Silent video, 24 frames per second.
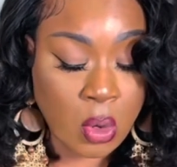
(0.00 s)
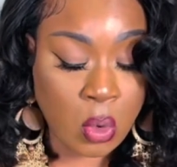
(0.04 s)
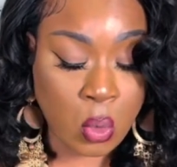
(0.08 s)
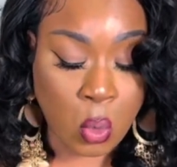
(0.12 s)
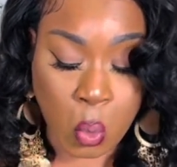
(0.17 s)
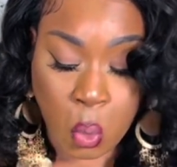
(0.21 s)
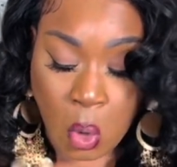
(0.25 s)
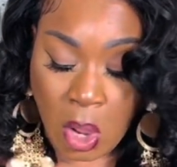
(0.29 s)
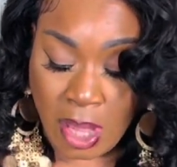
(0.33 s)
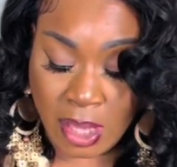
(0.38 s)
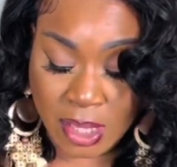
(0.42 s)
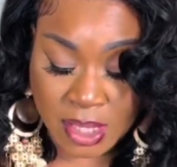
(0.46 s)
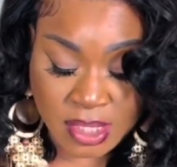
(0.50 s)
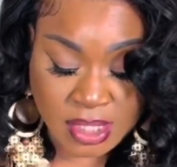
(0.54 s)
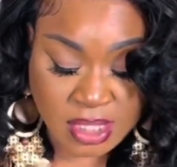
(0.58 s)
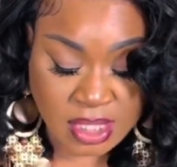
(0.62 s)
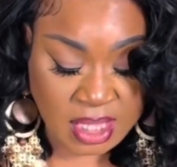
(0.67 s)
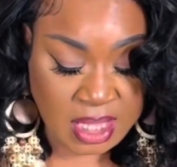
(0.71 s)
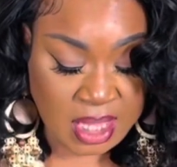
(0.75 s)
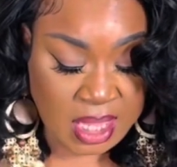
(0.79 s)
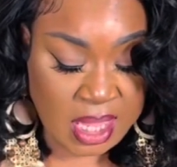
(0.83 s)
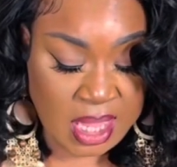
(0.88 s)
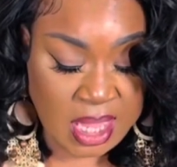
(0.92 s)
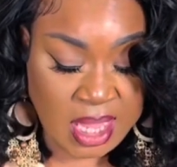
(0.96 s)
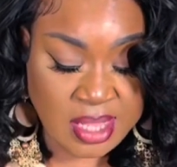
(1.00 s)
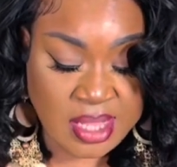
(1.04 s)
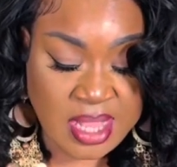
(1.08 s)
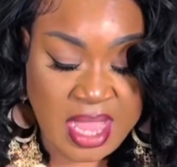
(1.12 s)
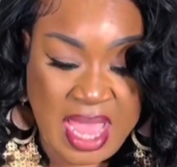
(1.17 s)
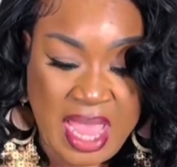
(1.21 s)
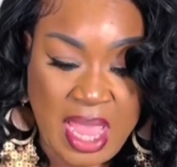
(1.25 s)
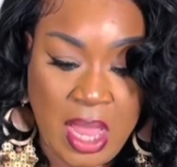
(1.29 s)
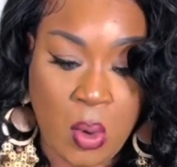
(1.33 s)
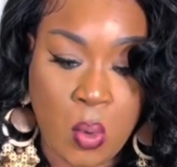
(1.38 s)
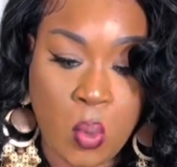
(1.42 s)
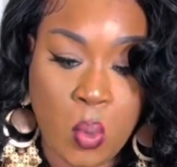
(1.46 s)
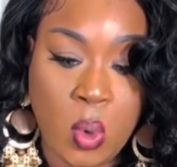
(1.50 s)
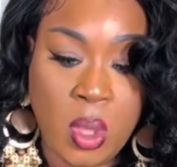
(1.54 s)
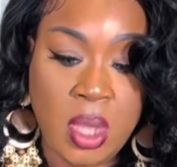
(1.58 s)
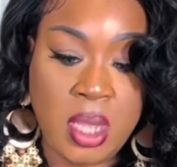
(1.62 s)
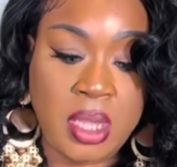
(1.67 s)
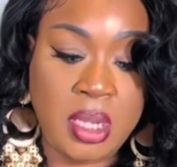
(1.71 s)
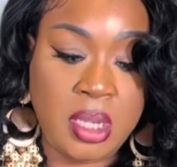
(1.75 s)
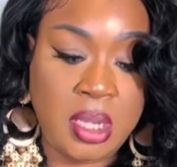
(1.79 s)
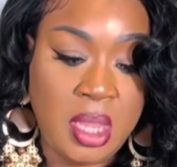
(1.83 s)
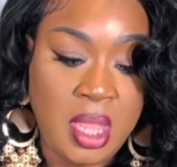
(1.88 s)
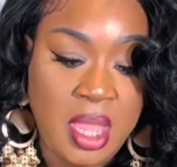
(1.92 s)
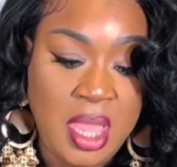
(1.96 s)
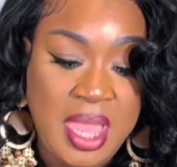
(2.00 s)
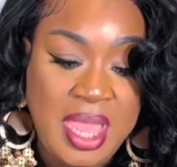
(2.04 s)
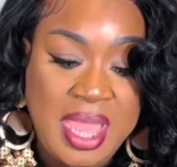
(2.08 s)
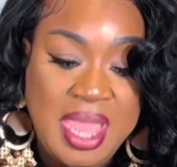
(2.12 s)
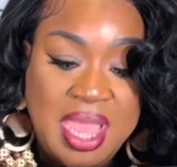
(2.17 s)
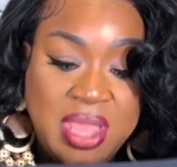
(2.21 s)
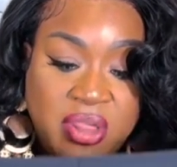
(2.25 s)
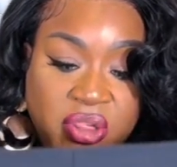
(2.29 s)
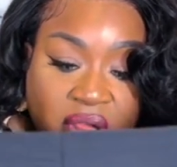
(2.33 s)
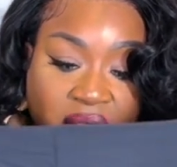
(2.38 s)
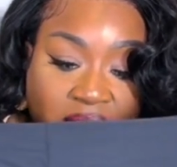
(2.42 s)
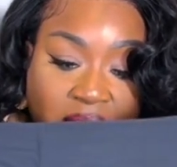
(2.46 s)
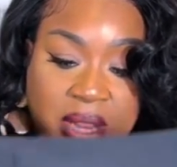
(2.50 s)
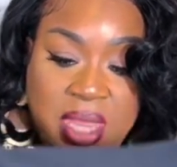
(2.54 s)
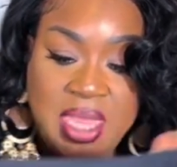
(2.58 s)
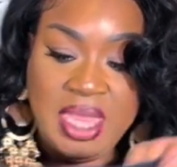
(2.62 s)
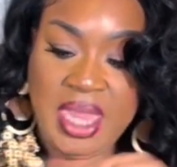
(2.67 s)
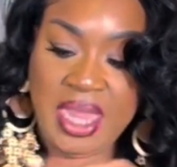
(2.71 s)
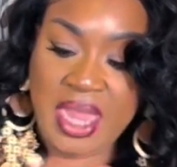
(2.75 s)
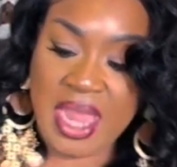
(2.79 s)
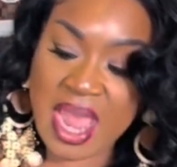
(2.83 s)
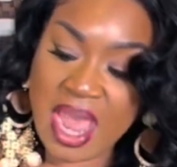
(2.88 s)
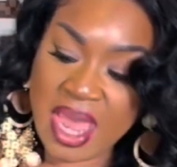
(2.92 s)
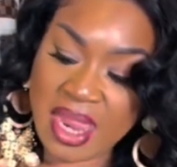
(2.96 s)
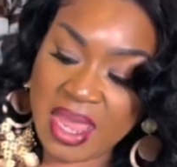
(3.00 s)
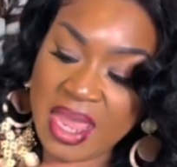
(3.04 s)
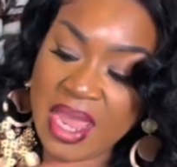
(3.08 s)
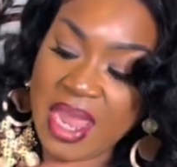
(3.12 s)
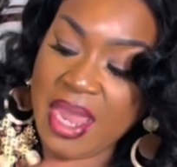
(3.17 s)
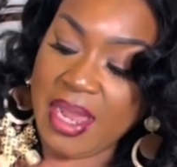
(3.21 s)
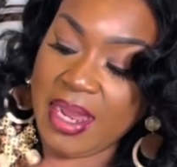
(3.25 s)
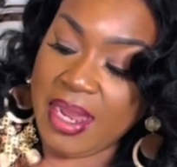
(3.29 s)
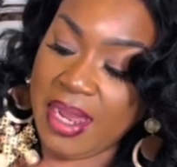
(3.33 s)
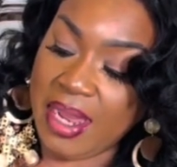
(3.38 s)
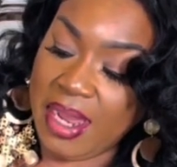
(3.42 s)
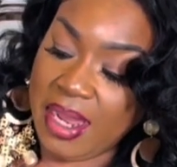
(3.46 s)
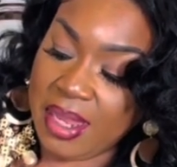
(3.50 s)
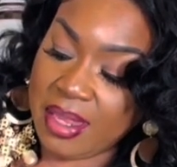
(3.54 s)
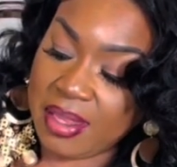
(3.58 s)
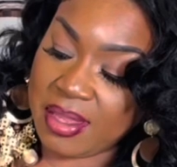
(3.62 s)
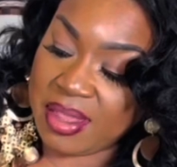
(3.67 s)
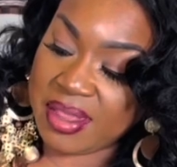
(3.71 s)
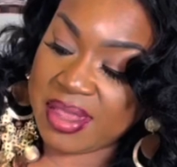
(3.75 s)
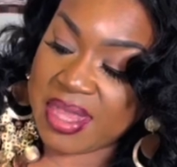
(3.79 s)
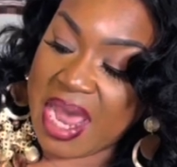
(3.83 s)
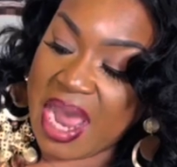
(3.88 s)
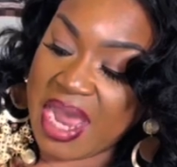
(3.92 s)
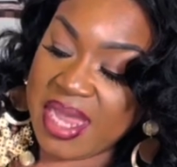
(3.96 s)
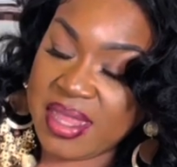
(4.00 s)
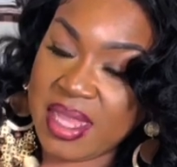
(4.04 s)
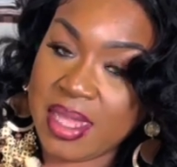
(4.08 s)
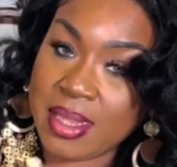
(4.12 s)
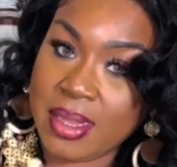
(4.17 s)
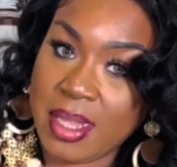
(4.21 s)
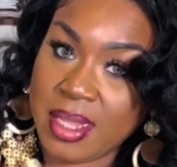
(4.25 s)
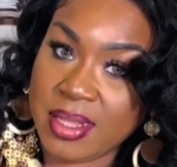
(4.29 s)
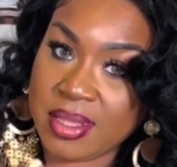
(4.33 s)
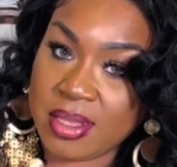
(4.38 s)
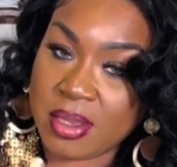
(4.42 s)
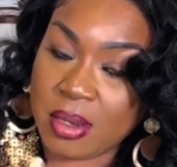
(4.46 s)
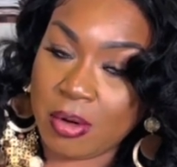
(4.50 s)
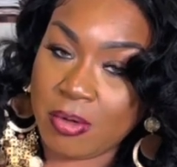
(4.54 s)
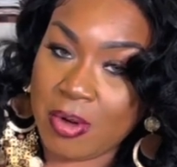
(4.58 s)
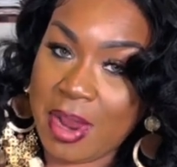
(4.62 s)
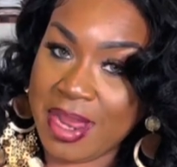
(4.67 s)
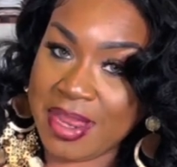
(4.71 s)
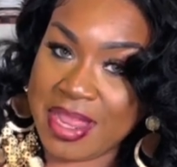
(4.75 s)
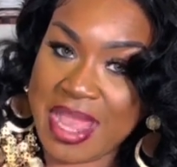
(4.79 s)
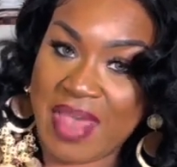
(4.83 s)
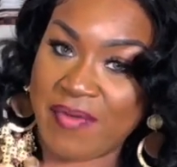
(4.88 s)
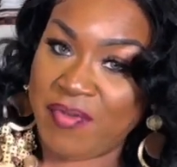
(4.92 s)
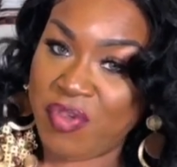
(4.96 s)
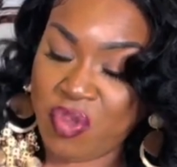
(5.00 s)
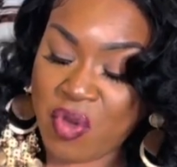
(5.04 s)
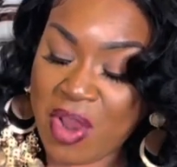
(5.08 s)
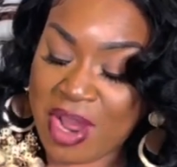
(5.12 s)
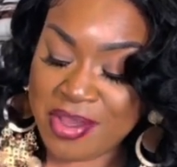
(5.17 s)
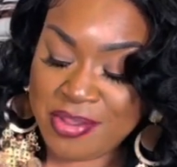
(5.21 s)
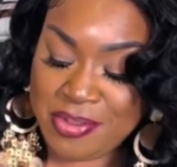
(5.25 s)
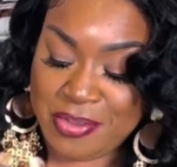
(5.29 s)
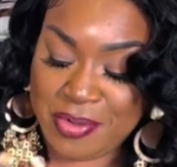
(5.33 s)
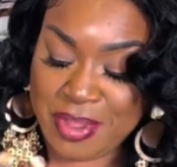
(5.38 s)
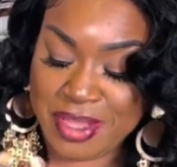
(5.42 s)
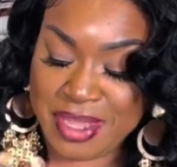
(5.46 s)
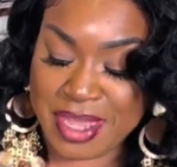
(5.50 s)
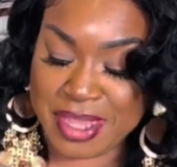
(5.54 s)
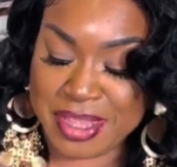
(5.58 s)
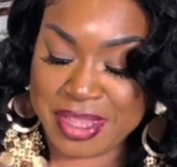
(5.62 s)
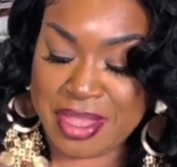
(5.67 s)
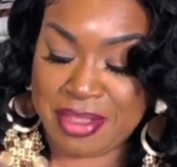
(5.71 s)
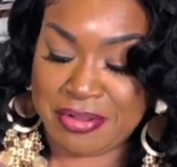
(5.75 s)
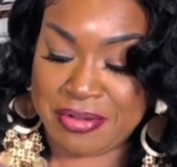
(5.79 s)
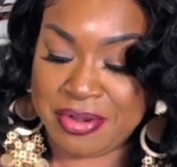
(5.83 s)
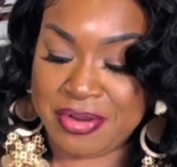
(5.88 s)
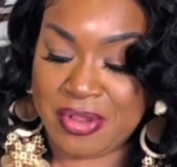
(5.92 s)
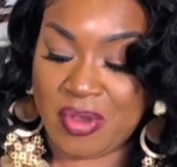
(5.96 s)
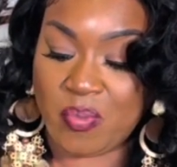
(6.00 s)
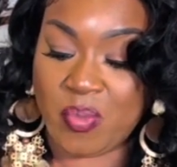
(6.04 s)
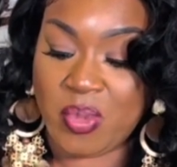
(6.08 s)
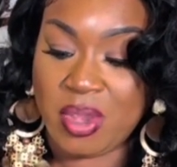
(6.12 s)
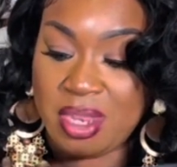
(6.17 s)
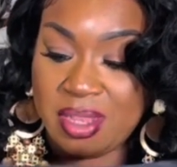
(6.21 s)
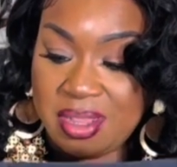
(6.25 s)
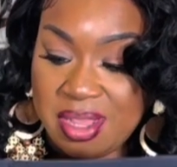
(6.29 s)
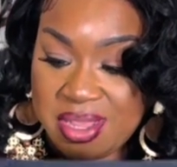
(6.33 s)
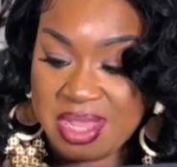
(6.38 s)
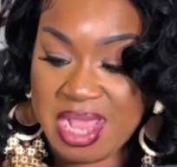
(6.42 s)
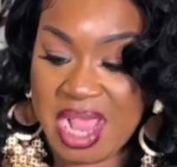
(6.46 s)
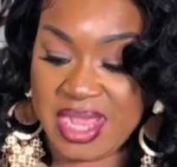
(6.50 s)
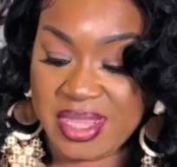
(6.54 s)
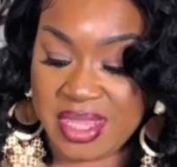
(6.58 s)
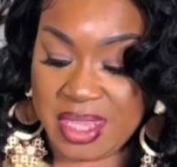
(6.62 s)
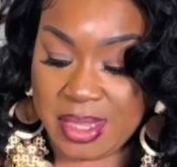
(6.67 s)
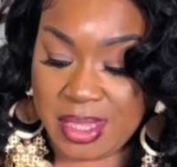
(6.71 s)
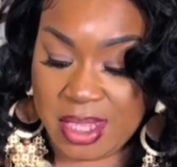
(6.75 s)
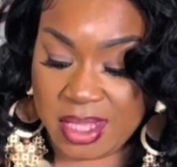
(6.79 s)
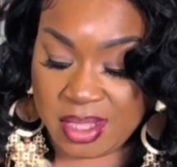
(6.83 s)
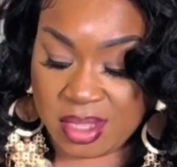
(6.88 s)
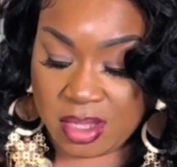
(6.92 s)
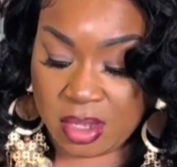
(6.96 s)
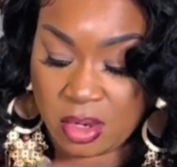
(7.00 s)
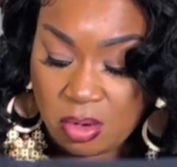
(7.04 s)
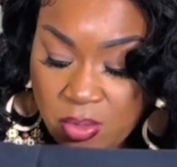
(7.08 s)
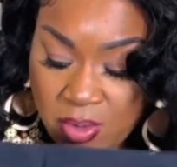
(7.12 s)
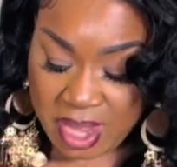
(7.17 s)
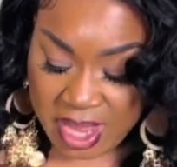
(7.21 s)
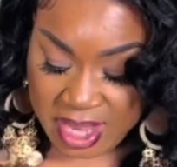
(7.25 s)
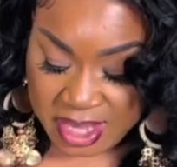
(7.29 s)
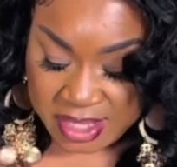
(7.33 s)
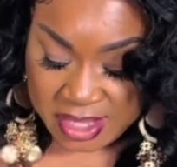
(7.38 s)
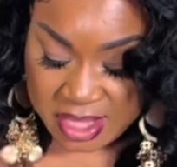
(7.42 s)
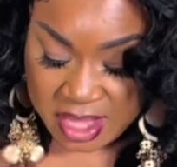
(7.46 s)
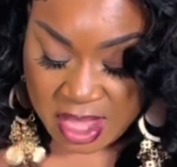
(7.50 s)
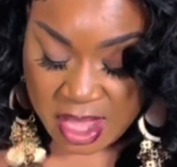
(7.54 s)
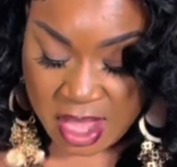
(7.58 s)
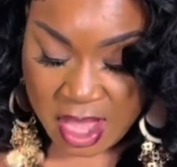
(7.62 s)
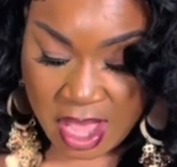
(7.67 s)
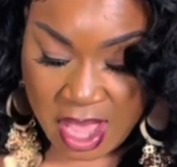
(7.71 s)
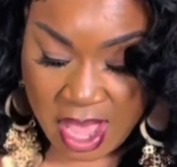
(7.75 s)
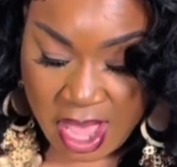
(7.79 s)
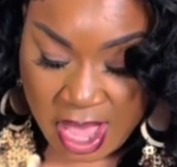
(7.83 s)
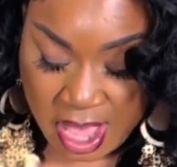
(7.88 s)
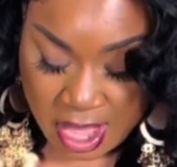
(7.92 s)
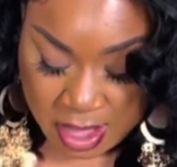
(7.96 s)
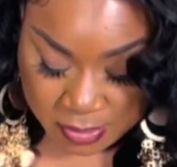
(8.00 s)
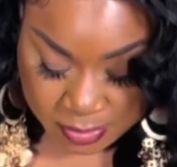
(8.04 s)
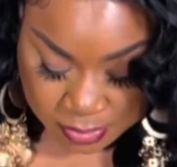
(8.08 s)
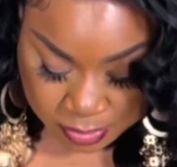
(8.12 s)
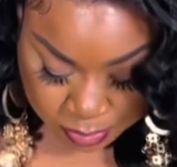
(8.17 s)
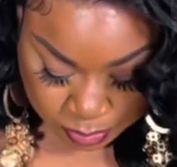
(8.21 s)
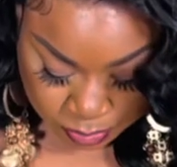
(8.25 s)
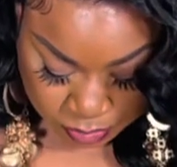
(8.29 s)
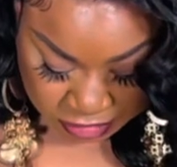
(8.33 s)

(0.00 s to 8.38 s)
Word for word: Quality is a one. And just looking at it, the sizing looks correct. I haven't tried it on yet, so I don't know, but the sizing looks correct. Um,